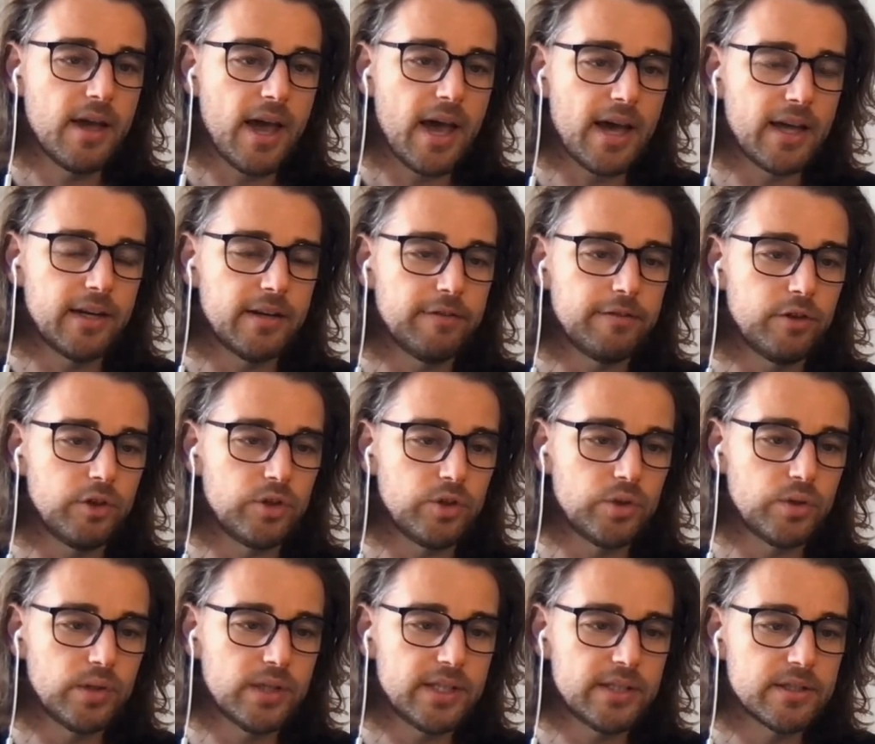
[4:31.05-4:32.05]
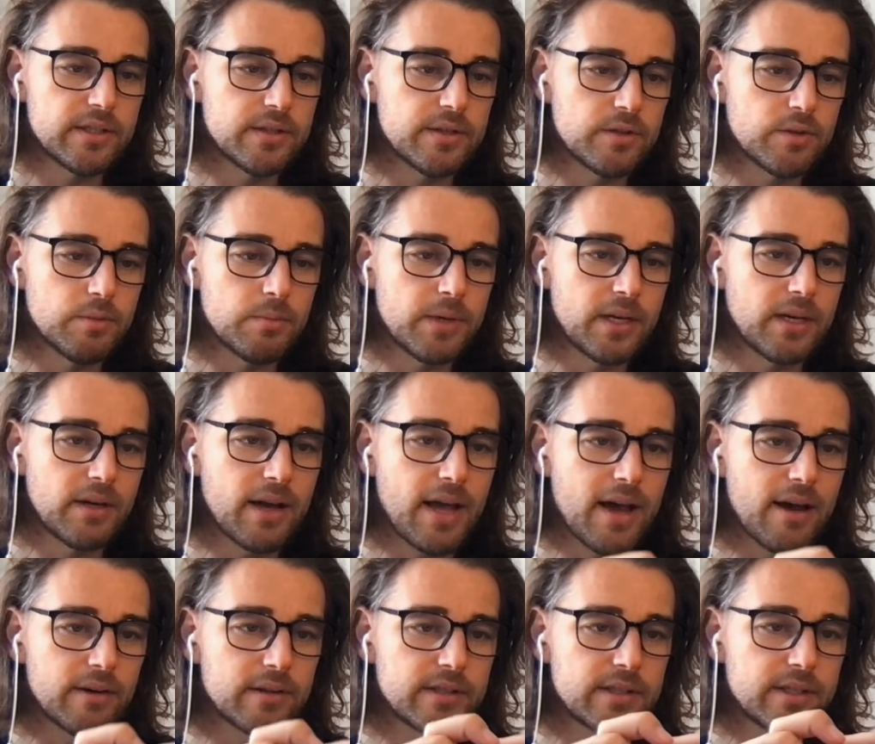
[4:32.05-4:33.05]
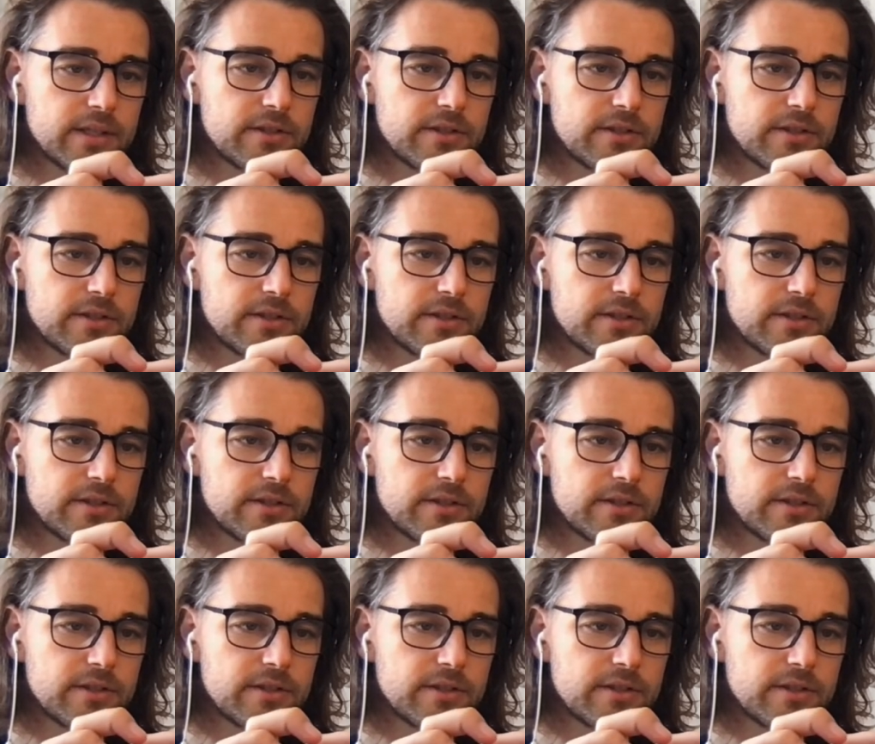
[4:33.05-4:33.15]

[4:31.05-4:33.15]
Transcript: And if you do need to zoom in and out,